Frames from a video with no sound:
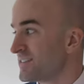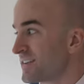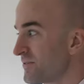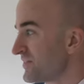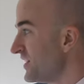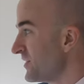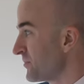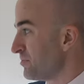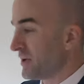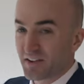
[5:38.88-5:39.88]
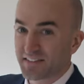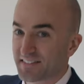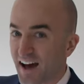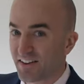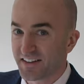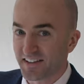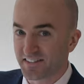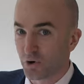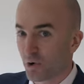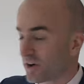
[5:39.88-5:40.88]
instead of seeing Bill and Sally
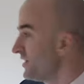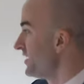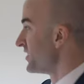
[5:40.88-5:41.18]
next door,